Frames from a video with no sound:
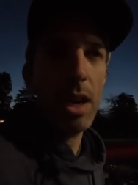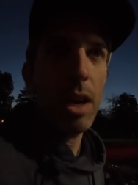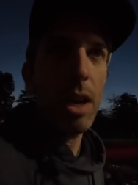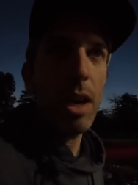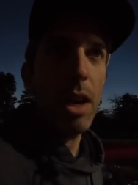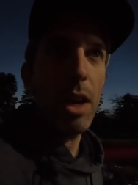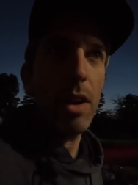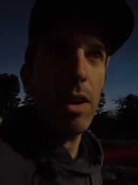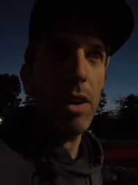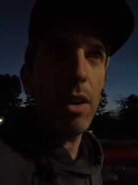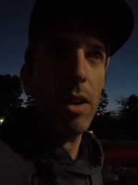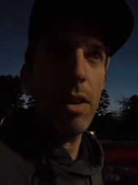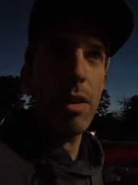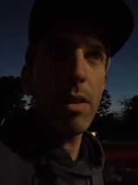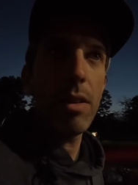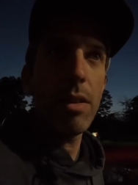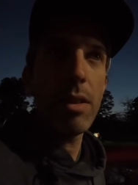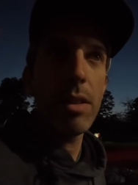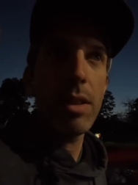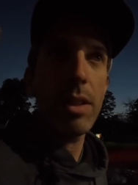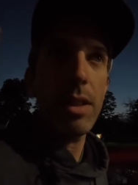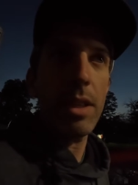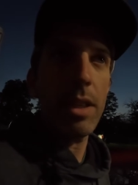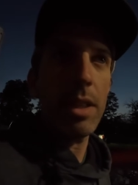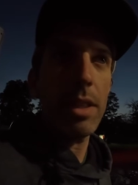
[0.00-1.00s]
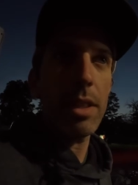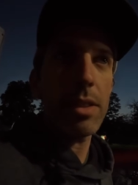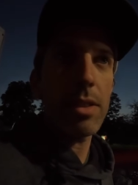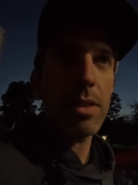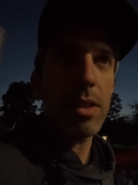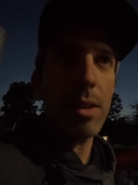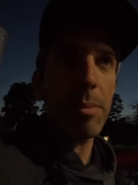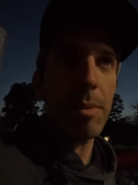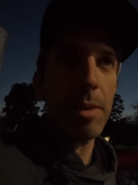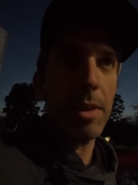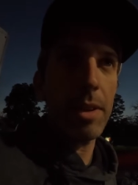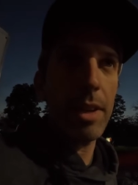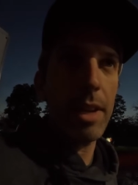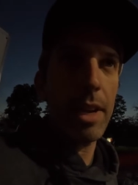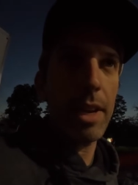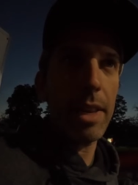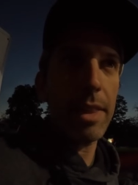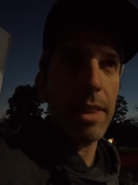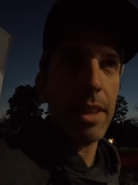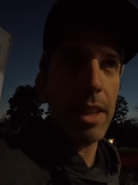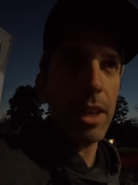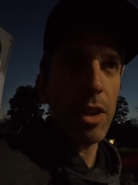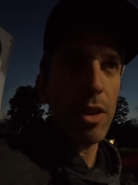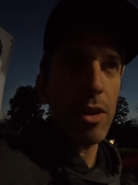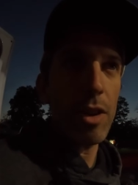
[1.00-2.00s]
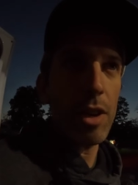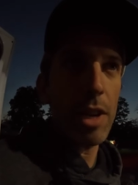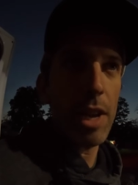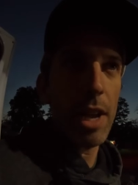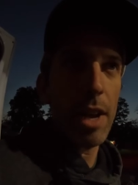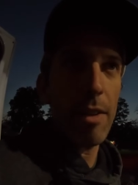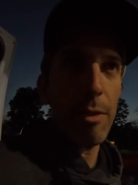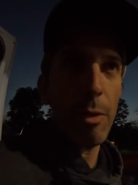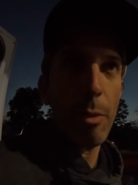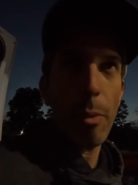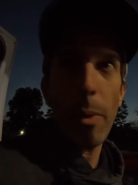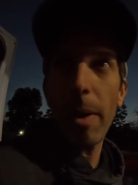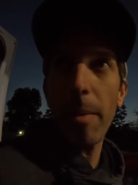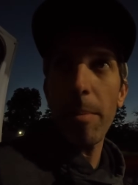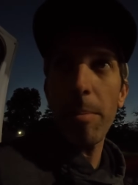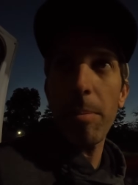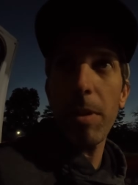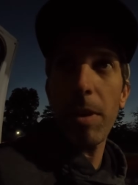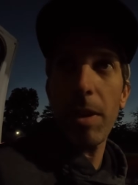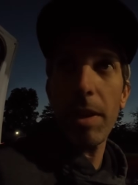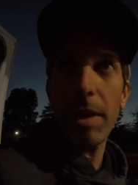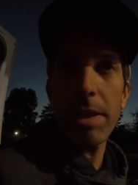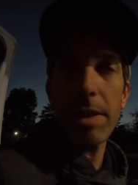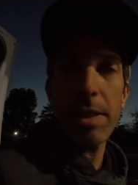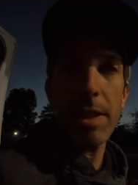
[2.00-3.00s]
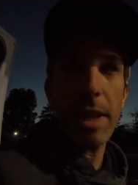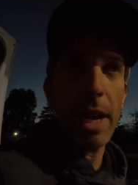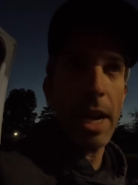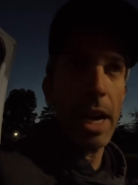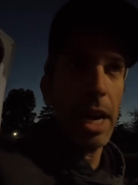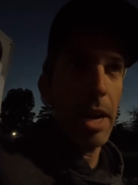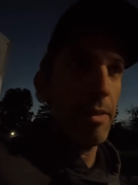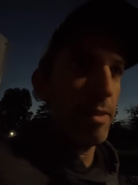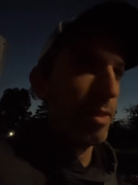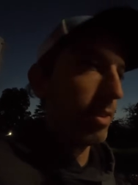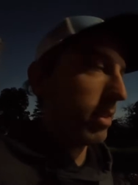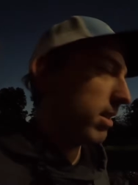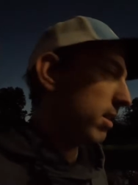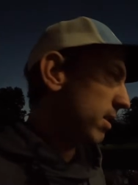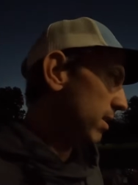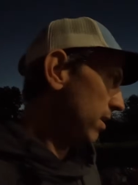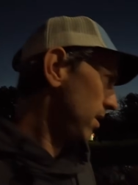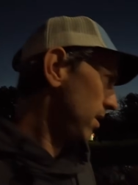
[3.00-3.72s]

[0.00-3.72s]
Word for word: I don't know. It's something that I think you need to have the right place to have it.